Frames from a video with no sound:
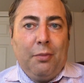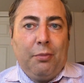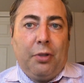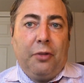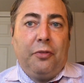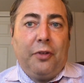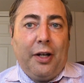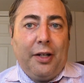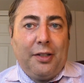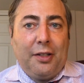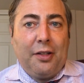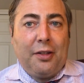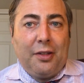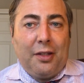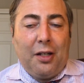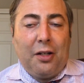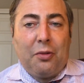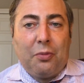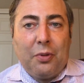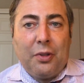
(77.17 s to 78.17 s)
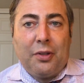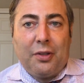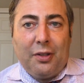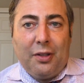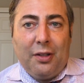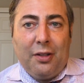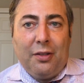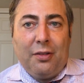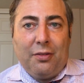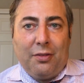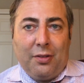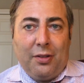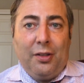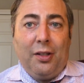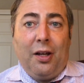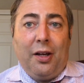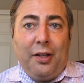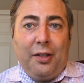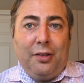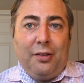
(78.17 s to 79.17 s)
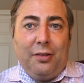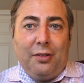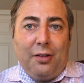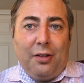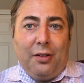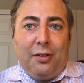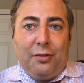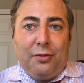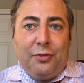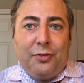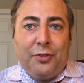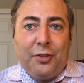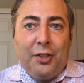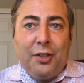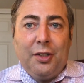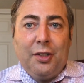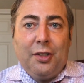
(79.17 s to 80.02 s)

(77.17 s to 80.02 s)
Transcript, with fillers: provided they're within the line of